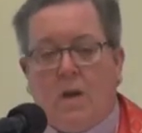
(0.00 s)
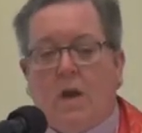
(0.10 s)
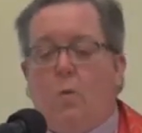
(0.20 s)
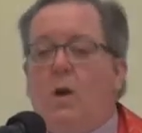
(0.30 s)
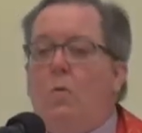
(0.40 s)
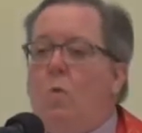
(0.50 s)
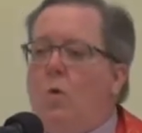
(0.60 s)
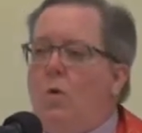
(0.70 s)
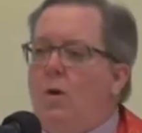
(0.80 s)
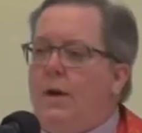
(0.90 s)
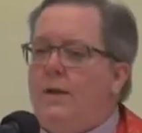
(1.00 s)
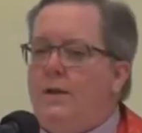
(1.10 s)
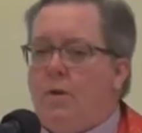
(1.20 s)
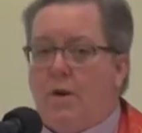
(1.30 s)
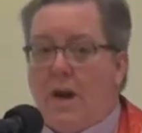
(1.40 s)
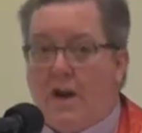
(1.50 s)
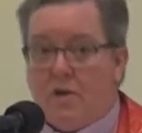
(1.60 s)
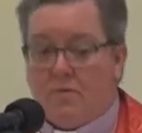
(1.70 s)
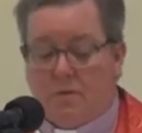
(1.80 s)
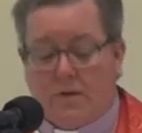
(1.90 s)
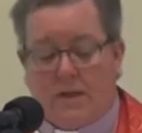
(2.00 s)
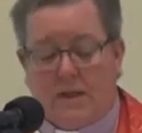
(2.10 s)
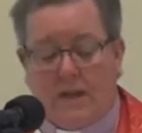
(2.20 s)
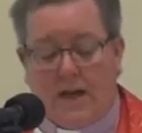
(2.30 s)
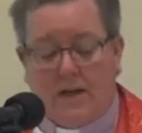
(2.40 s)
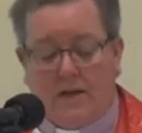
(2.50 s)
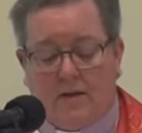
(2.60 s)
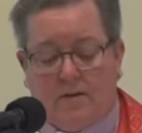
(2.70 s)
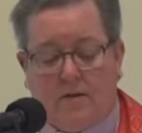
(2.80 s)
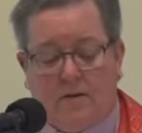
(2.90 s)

And when war is your natural state,